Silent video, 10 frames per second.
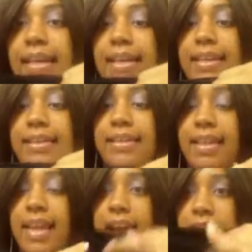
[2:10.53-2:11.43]
is
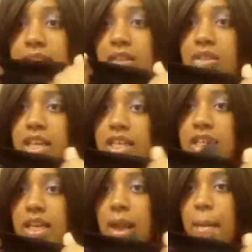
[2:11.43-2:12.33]
kind of
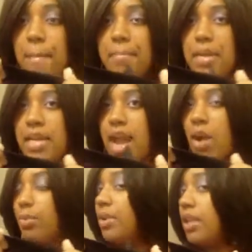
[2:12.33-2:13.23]
stretchy, but
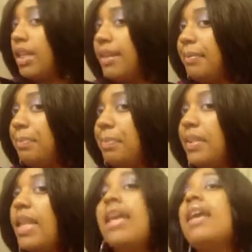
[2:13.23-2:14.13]
not really.
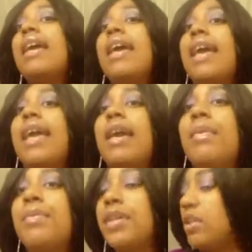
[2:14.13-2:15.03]

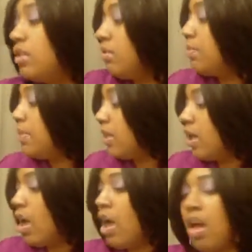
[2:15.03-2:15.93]
And once you
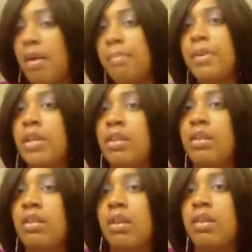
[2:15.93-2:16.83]
put
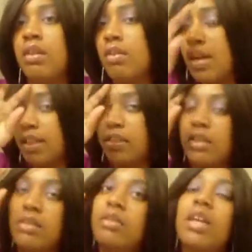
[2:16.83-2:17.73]
the glue on
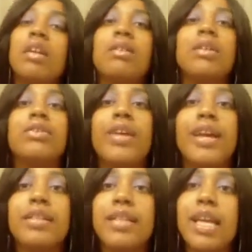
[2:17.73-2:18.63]
until you start gluing
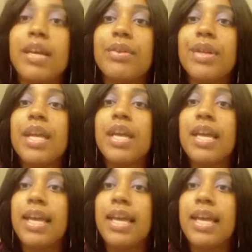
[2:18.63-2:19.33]
tracks down,